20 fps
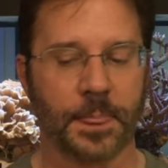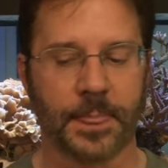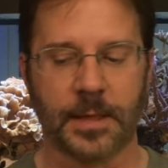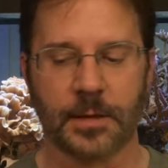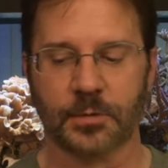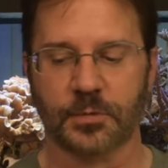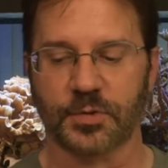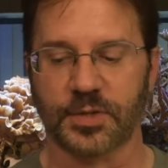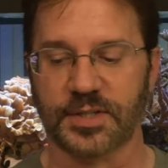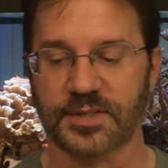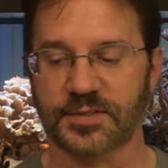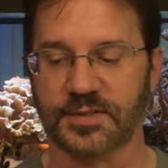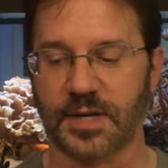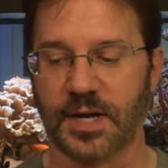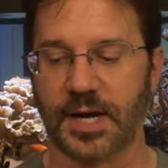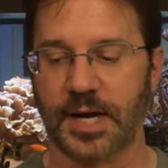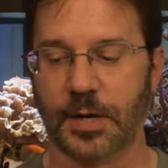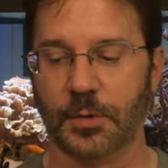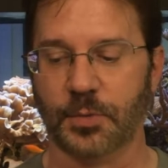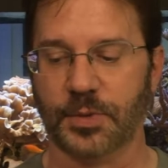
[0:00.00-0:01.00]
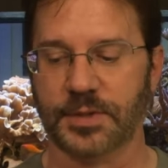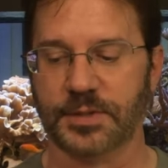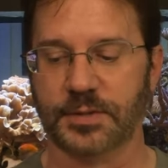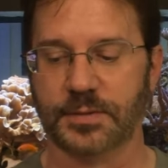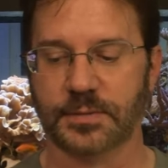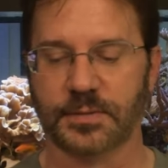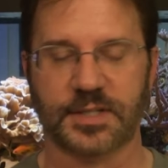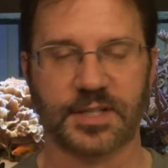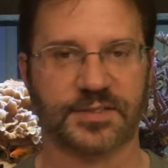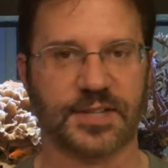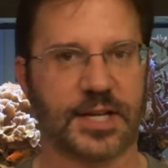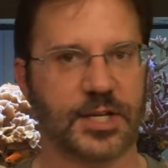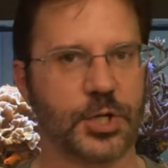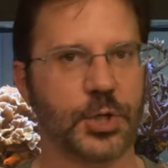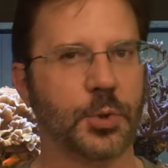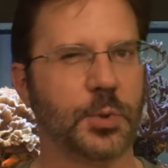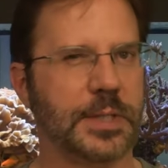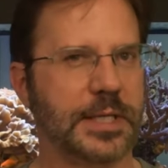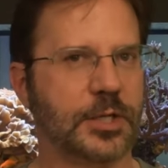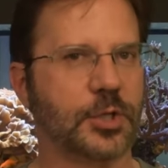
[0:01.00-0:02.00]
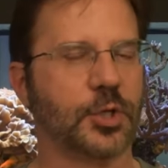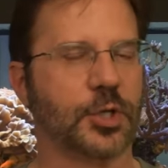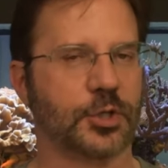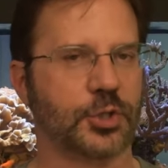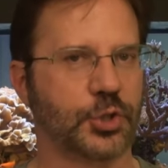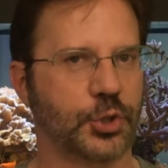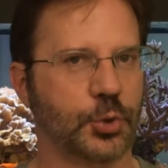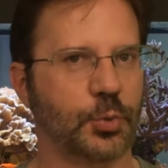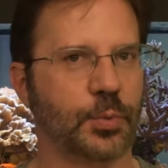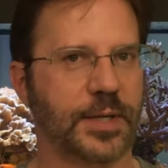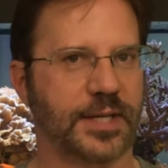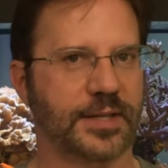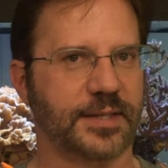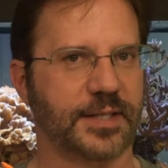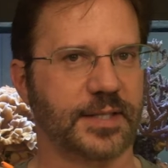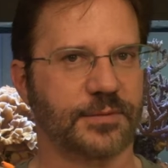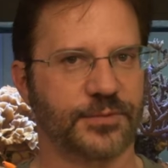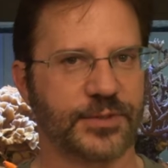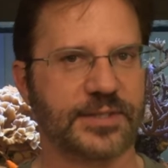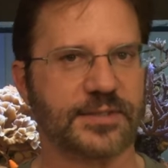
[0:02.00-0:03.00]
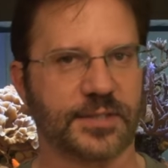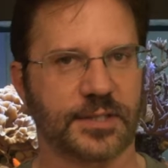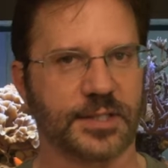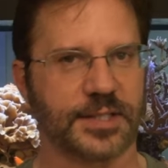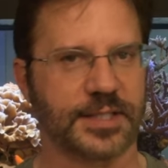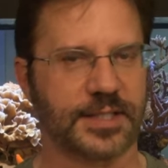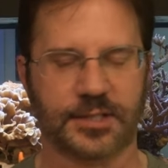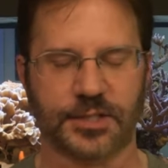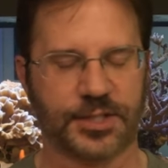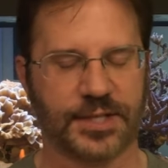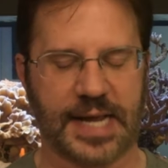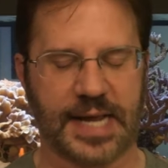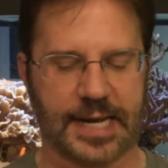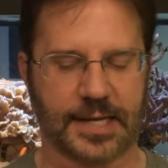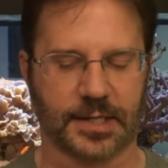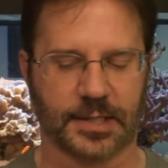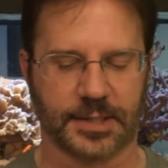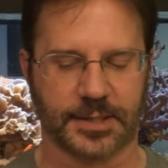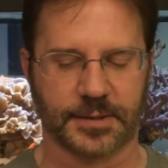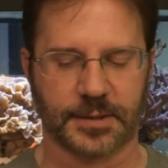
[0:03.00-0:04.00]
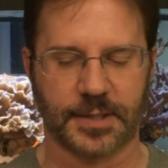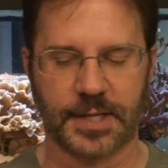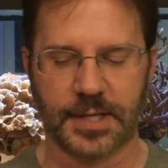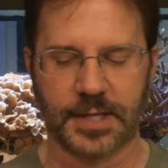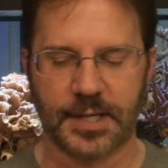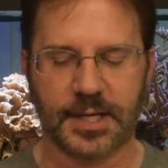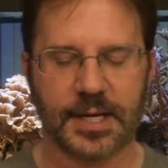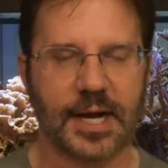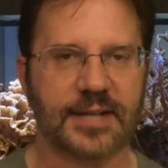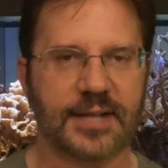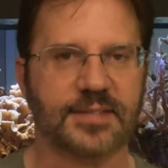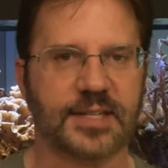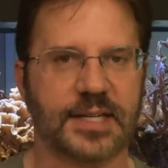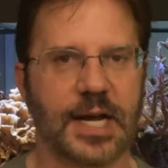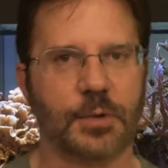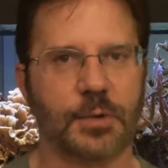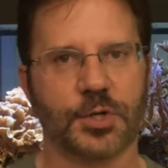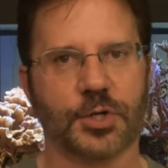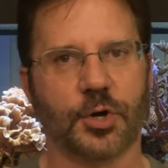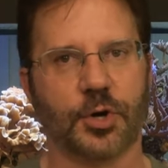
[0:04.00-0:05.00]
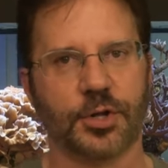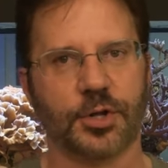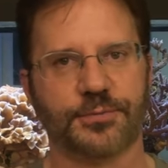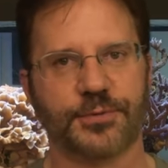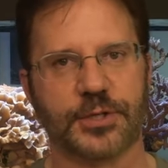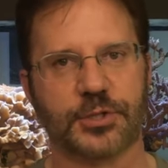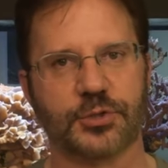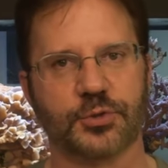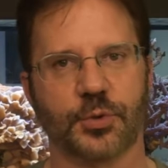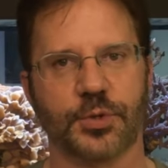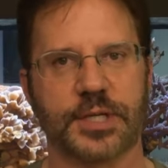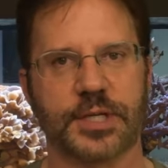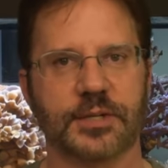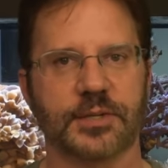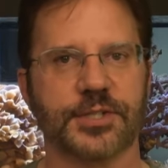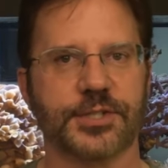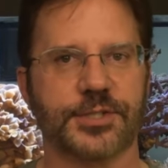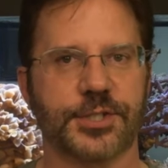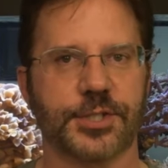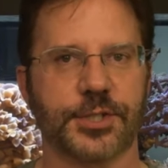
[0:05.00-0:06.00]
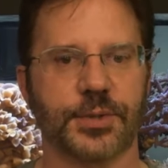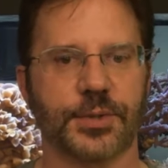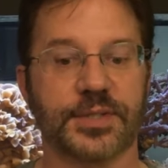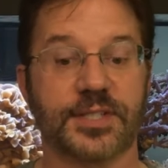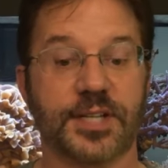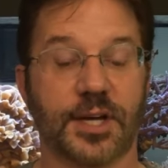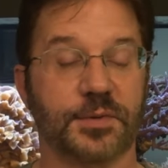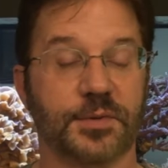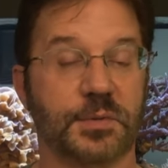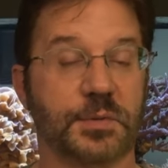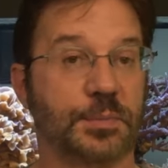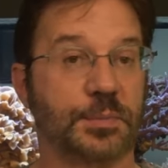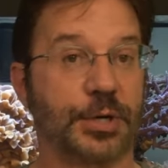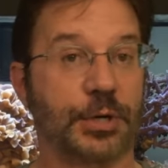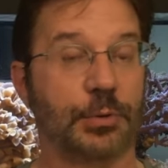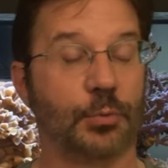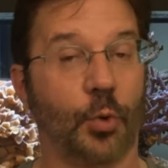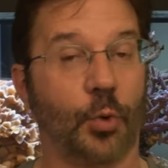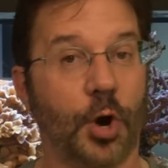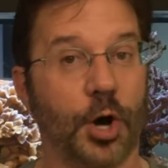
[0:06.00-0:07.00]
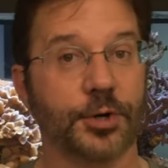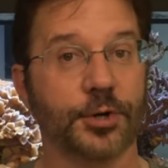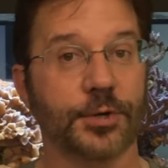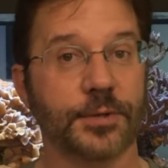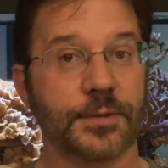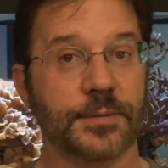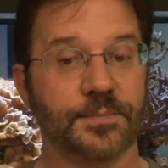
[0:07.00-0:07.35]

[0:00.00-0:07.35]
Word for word: was I would, because I knew he couldn't do anything physically, he couldn't handle it. I said I would call the fish store nearest to you and tell them to bring water.